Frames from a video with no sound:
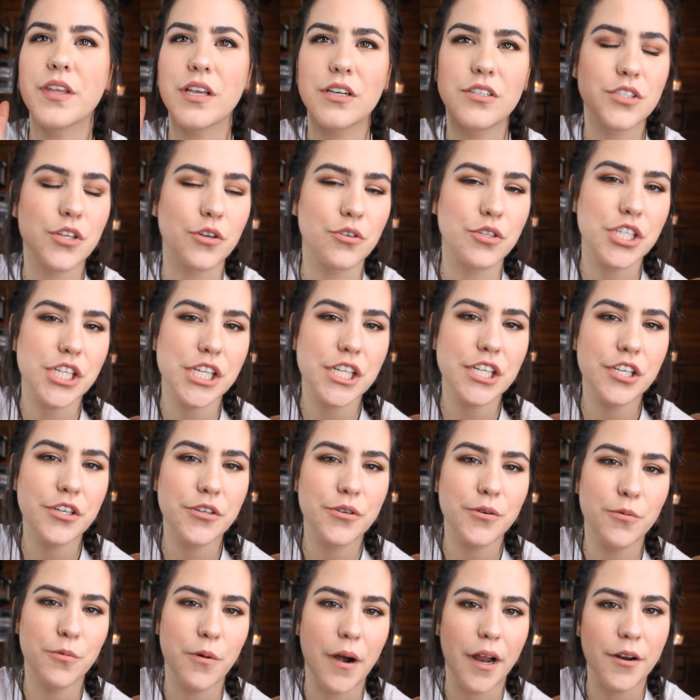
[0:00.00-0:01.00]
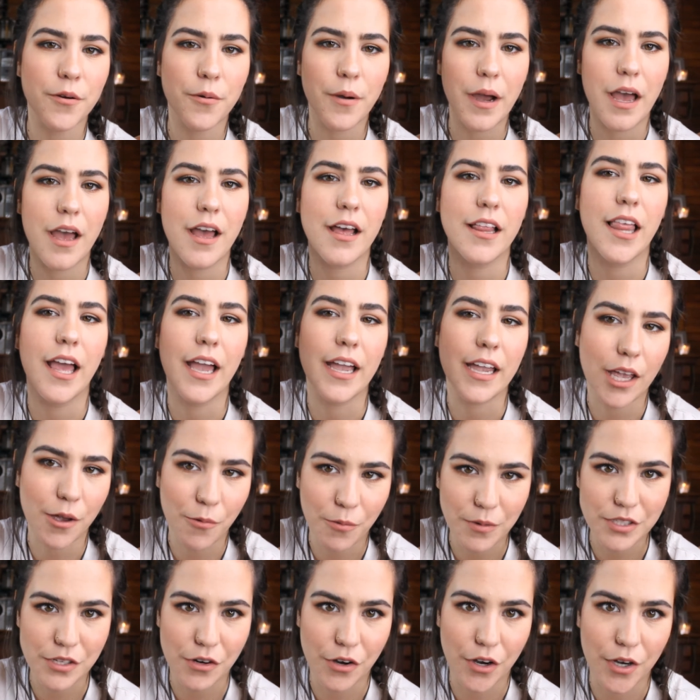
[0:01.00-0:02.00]
So she knew right away, like,
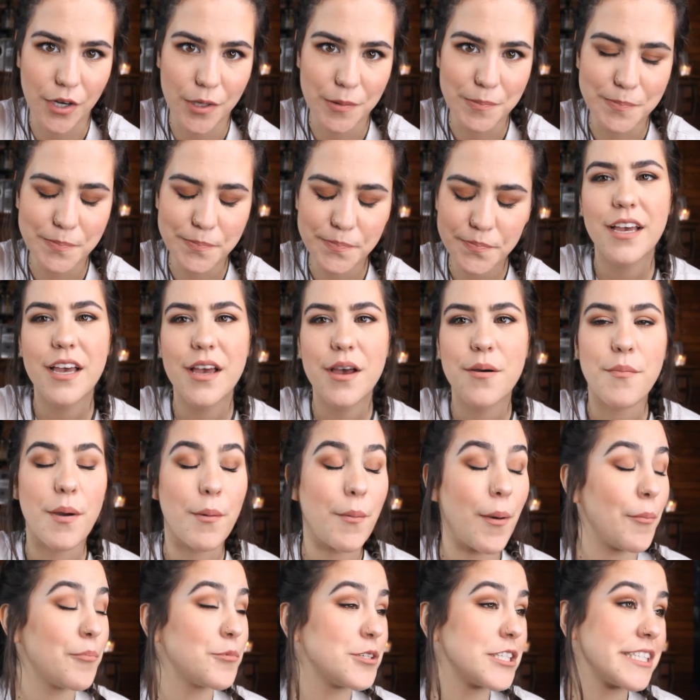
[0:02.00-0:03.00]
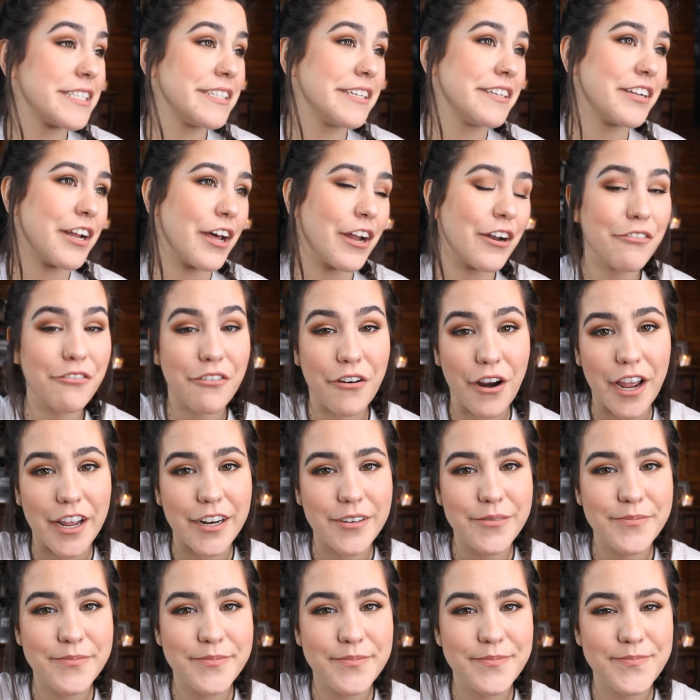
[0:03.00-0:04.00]
it was her. My mom was still not
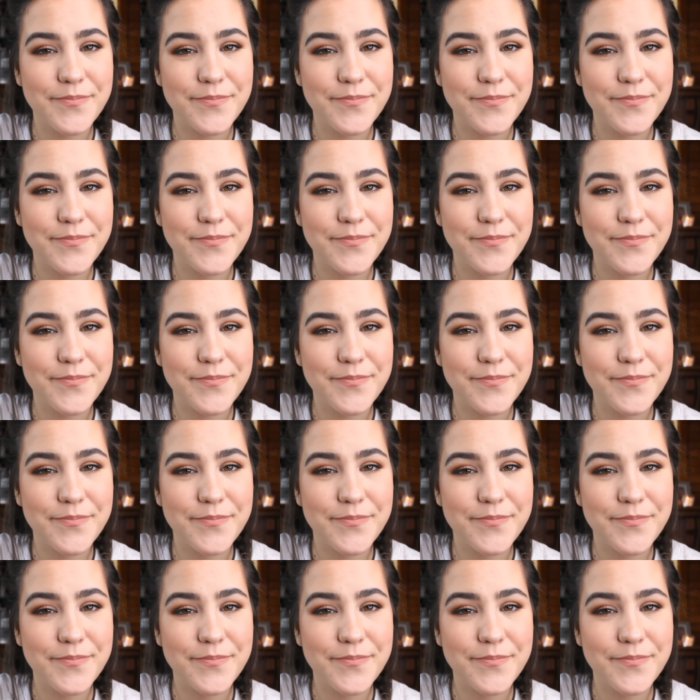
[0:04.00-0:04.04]
afraid.